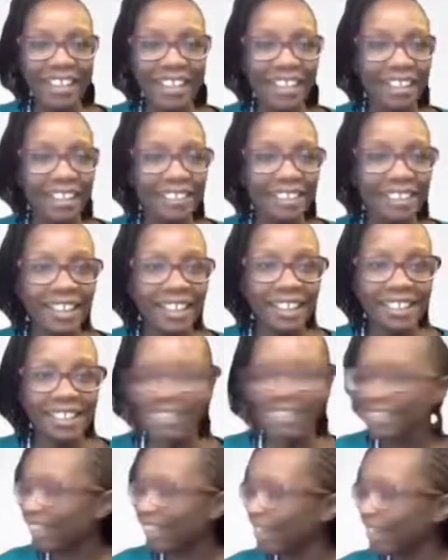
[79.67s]

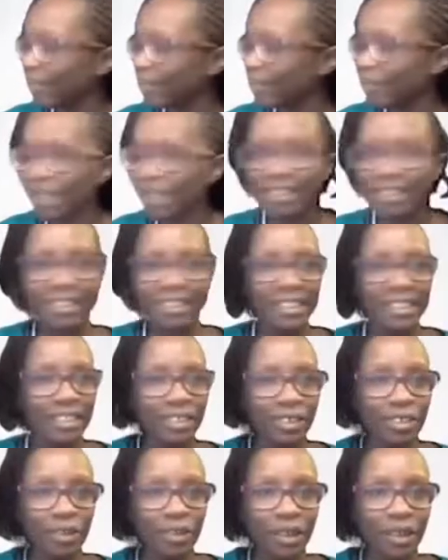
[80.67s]
Excellent. Um, I see
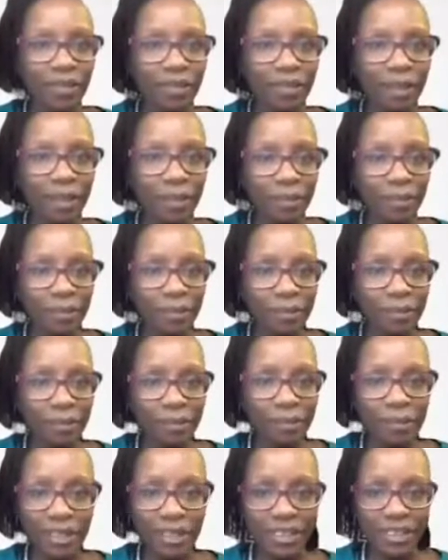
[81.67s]
that you have um,
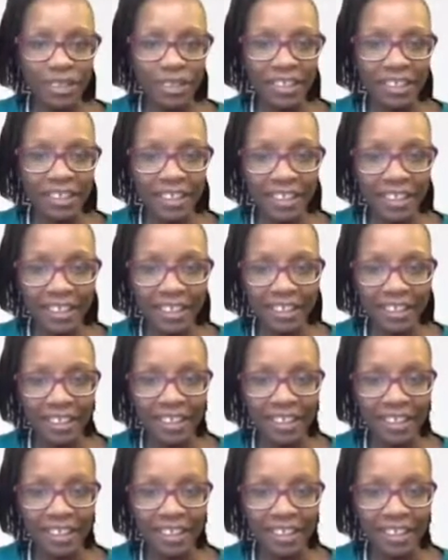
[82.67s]
mentioned that.